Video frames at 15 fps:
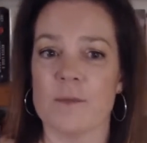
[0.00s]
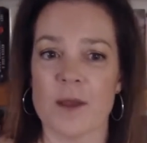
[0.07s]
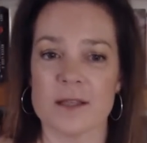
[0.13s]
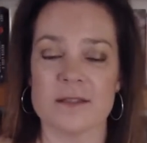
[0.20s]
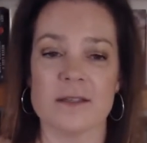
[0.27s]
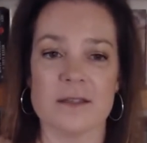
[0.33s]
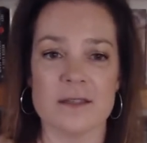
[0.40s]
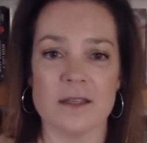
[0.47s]

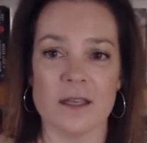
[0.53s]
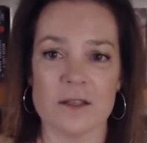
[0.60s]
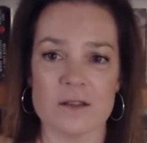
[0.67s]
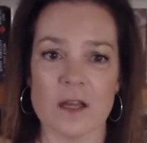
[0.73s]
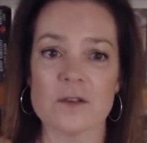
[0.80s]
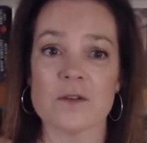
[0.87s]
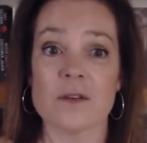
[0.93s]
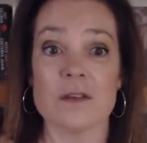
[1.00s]
XDC, et
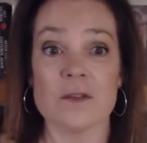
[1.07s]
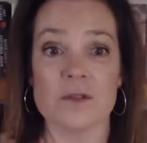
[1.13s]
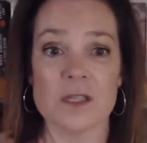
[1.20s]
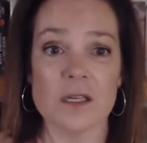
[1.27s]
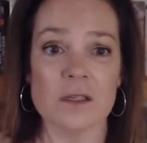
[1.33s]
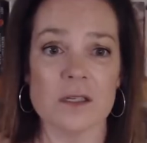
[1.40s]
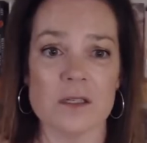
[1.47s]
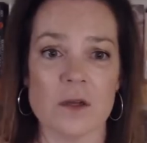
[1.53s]
cetera, these
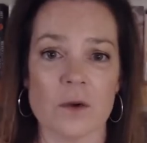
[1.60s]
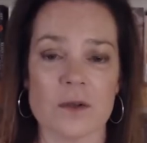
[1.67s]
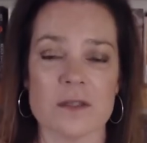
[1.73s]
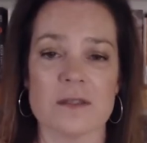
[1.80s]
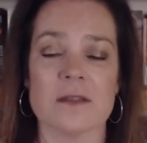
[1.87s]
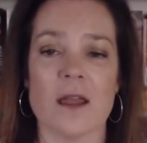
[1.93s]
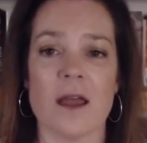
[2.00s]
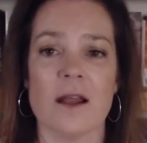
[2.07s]
utility tokens is
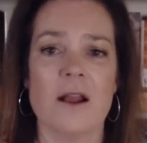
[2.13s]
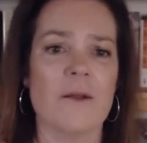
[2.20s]
that